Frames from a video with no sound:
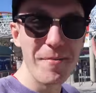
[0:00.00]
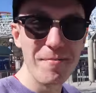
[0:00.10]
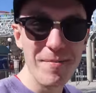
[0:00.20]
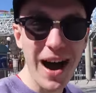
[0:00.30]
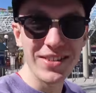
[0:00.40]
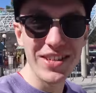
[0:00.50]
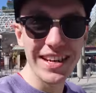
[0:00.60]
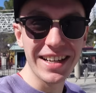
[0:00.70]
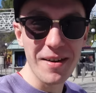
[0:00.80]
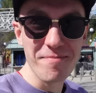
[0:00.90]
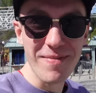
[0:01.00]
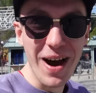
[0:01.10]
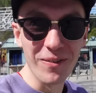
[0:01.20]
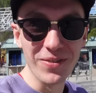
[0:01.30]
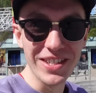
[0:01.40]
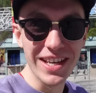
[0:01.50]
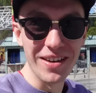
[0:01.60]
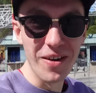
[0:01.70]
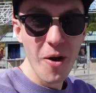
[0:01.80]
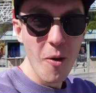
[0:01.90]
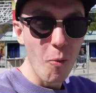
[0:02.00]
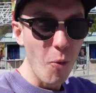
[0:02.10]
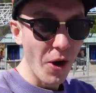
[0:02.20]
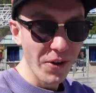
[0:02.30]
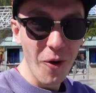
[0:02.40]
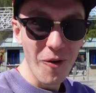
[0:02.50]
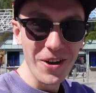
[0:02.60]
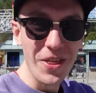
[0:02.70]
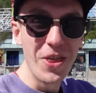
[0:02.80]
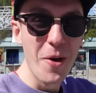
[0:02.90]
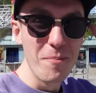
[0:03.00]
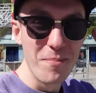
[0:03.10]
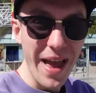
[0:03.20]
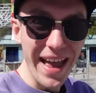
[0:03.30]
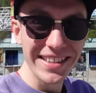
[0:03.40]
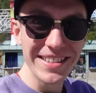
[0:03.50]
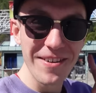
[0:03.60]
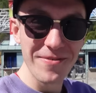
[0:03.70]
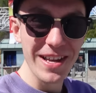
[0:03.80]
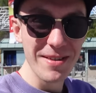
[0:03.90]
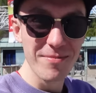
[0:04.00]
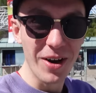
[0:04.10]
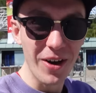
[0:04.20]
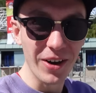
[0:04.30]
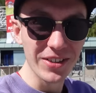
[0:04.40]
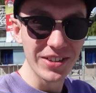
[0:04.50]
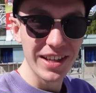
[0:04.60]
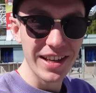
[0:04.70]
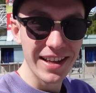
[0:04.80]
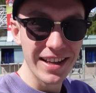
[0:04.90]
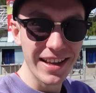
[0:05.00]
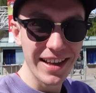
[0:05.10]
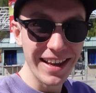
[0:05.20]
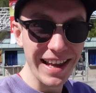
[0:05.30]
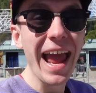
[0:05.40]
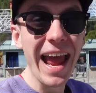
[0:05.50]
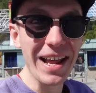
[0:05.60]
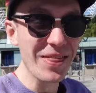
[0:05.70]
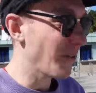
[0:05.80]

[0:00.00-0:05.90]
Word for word: Magic Mountain, one of the best theme parks in